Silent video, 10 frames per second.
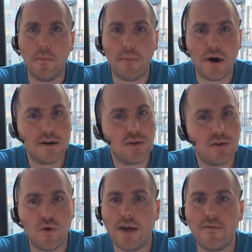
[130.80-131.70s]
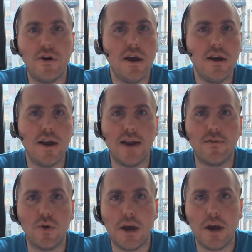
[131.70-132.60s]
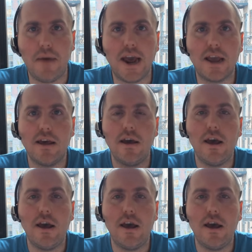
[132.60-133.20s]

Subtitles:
bugs, whatever, never would come back.